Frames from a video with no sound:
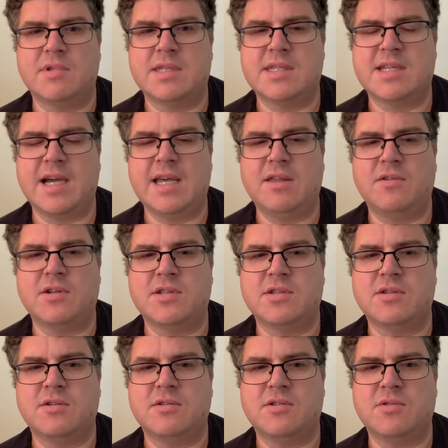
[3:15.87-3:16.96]
tailor it
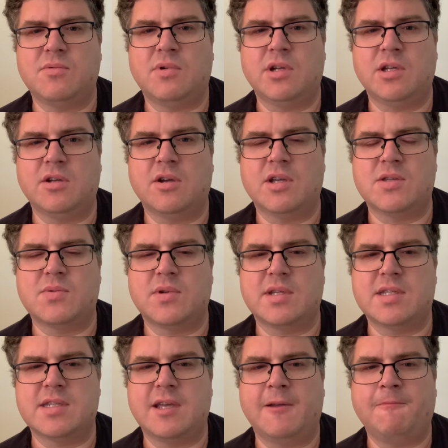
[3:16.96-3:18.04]
to to what you guys want to
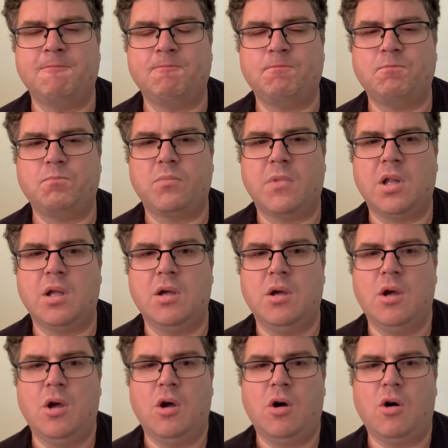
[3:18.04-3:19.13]
see.
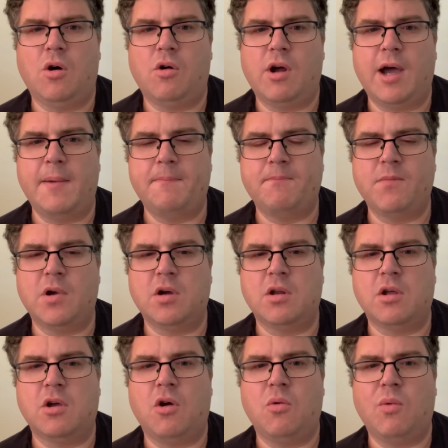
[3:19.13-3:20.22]
All right, I'm going
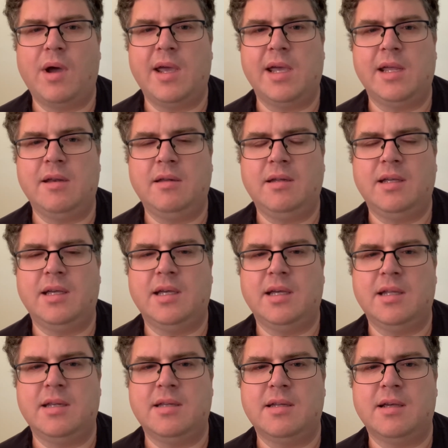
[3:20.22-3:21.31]
to go weigh in,
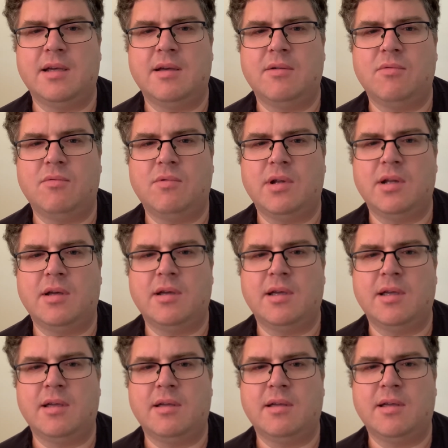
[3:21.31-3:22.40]
and uh, when
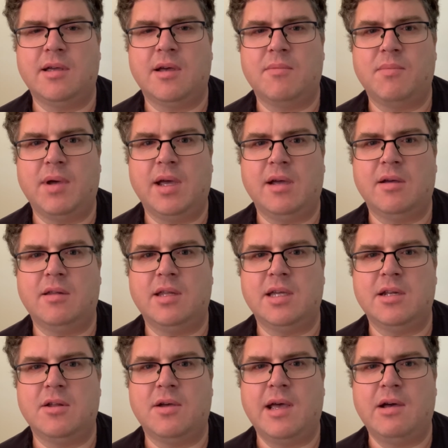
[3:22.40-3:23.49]
I come back, I'll let you
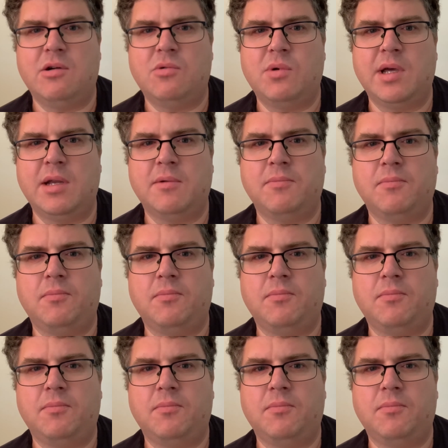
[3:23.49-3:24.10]
know how it went.